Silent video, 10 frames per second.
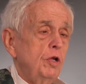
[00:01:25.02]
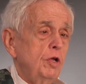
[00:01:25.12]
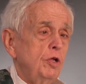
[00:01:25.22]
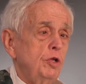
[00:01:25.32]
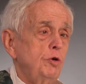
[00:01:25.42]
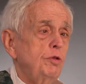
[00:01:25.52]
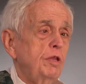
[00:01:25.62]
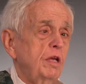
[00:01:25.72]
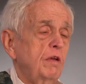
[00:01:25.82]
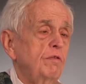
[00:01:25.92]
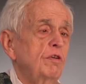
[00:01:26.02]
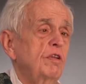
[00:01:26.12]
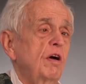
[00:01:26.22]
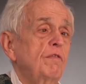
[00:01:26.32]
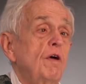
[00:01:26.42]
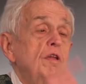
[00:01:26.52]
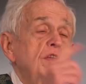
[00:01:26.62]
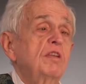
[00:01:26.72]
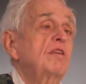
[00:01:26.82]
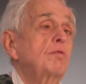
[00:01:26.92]
you think of yourself,
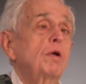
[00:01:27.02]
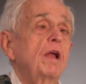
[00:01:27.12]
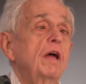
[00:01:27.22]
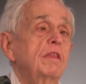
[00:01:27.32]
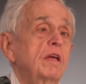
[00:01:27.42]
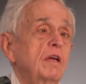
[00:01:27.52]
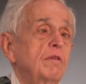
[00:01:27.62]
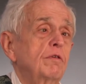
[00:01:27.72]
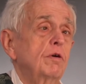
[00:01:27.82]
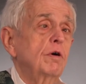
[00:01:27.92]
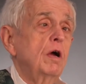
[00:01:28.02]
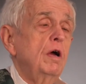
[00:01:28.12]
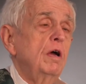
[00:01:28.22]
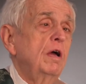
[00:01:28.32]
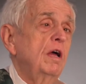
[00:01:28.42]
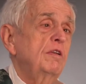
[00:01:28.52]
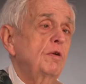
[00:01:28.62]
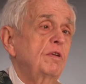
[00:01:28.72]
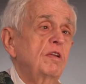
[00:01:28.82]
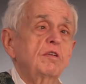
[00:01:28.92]
this is what I think of you. And
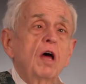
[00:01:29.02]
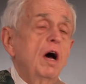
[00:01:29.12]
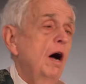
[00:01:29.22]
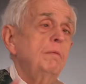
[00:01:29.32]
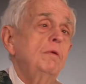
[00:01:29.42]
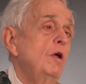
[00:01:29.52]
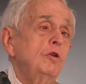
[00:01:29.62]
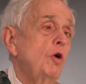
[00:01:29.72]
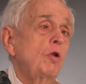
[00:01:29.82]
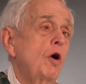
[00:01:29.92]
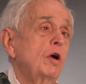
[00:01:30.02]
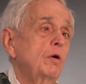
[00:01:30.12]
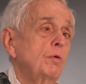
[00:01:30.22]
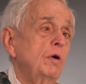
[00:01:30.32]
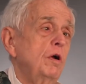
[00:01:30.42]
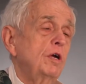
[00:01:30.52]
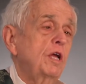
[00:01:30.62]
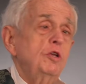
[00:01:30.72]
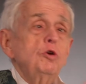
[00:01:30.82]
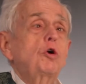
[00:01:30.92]
so he says, I'm no longer,
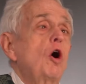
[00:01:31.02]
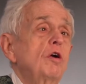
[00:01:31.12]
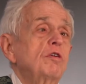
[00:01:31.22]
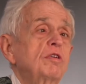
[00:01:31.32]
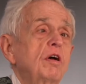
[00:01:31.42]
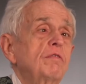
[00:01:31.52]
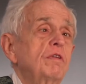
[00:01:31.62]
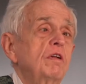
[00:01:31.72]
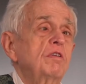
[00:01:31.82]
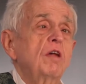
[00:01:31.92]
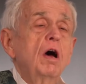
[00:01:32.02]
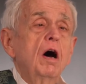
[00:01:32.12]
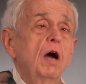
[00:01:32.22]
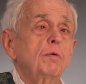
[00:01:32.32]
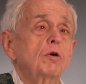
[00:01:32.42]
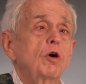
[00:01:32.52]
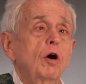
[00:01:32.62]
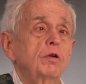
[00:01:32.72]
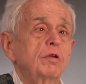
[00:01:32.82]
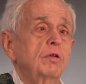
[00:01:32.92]
can you call yourself this? I will
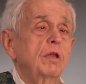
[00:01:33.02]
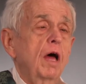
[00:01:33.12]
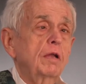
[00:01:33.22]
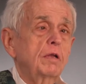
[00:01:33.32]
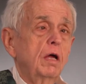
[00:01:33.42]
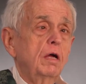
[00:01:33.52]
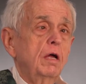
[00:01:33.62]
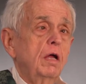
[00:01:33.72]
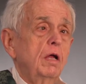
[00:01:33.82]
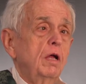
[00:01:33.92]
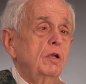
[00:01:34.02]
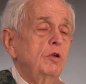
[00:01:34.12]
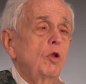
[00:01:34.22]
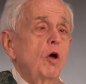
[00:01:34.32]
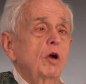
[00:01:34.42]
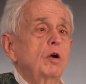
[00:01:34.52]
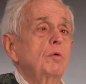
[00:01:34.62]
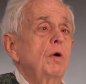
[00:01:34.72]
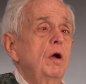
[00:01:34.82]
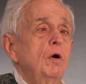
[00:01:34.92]
call you that. No
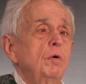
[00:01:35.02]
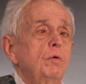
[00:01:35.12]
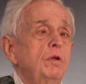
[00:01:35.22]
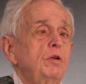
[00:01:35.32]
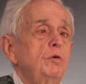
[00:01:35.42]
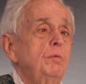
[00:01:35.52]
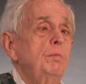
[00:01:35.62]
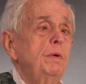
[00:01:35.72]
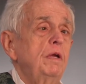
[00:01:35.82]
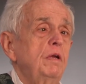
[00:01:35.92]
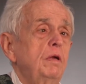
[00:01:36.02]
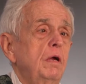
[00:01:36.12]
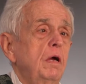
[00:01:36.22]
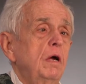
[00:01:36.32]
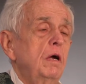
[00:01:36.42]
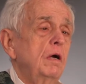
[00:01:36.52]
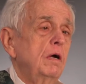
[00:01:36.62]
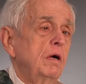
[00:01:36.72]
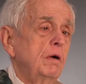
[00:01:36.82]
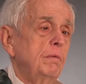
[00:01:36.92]
longer will you be
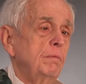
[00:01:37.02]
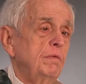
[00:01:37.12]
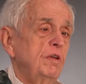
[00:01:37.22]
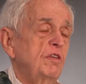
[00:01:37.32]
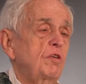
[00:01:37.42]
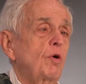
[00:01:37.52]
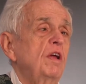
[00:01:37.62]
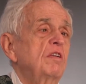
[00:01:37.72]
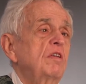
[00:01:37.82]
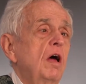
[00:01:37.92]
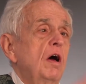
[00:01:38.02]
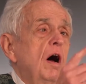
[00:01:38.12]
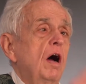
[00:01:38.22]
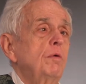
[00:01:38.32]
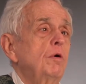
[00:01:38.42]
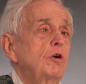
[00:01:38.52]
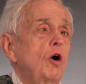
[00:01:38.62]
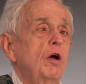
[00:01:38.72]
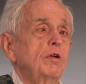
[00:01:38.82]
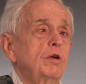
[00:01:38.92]
disgraced? I will
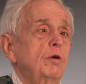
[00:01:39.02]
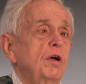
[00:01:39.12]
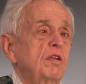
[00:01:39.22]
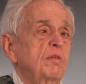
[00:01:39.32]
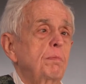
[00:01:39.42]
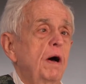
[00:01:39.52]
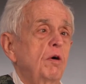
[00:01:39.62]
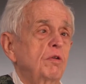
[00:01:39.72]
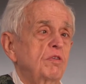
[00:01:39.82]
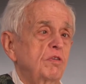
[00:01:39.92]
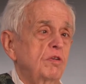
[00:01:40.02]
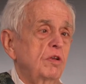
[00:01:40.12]
call you espoused.